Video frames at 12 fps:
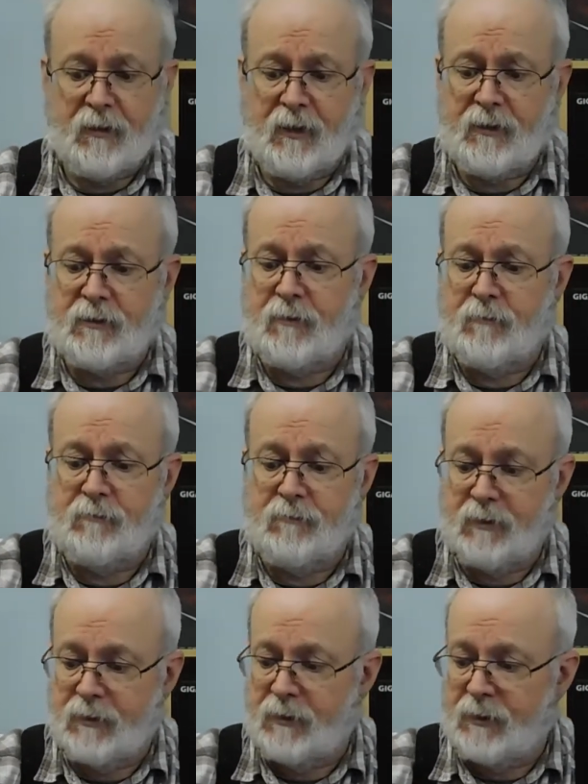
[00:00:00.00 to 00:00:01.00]
That's a
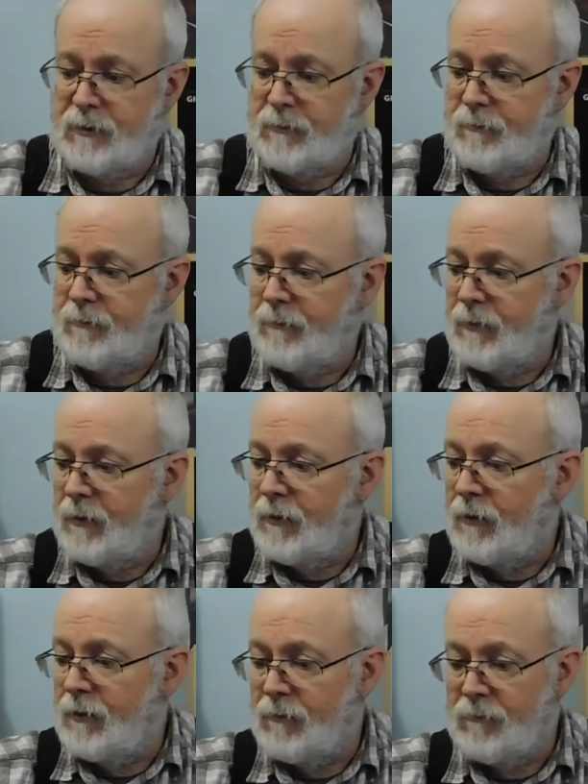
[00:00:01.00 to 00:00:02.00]
really nice,
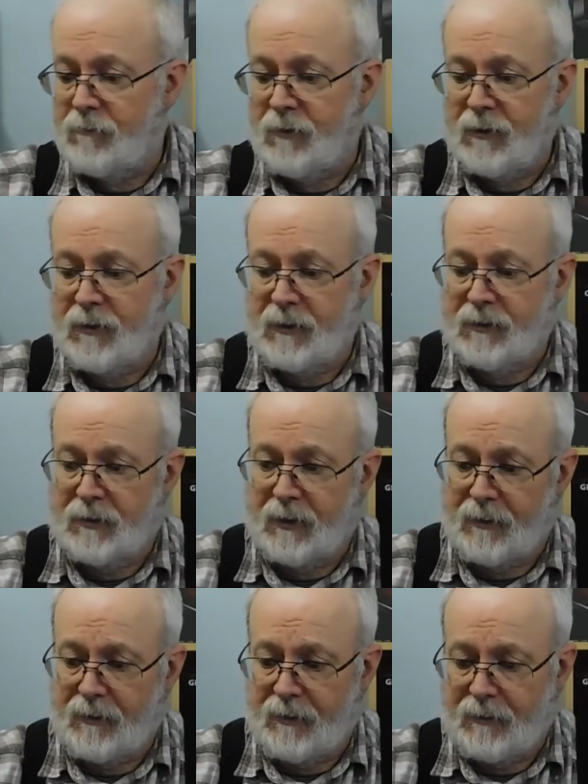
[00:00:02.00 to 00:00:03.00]
really nice
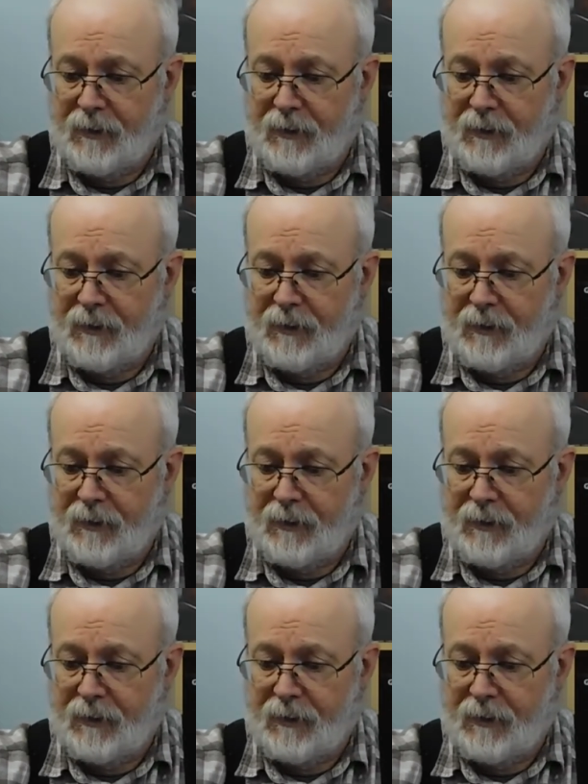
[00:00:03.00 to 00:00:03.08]
sale on